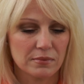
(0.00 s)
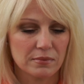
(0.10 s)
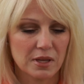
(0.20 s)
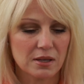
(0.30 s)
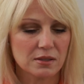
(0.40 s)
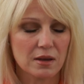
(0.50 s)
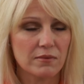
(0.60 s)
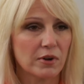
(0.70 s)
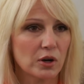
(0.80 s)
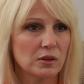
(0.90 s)
because I
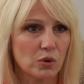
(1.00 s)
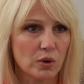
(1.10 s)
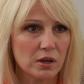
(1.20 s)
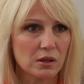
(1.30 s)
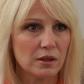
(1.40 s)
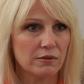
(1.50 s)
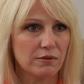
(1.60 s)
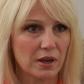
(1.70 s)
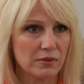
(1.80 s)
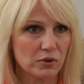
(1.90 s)
am very loyal and
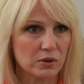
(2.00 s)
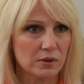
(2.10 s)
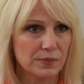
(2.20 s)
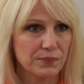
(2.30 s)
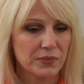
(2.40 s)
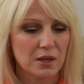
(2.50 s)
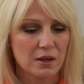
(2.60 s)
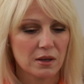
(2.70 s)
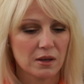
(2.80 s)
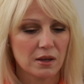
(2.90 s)
faithful,
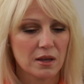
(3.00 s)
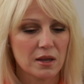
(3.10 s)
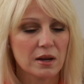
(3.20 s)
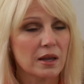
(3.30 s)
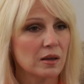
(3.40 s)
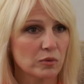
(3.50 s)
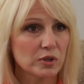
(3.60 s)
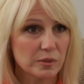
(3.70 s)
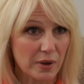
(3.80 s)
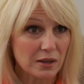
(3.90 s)
and I am
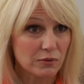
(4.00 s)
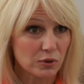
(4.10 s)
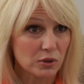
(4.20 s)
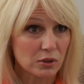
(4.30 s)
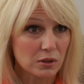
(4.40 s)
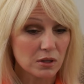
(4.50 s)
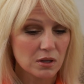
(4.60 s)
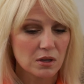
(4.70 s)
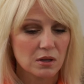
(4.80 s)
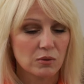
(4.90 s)
respectful,
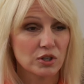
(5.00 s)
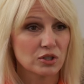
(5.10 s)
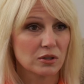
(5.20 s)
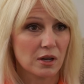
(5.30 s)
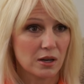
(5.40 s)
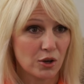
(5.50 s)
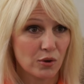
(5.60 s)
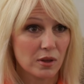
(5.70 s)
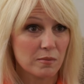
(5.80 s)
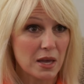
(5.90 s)
which I
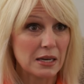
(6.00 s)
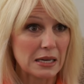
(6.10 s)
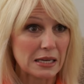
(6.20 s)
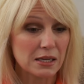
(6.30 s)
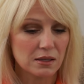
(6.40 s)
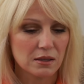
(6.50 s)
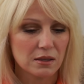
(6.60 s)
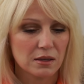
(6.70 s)
know that men need.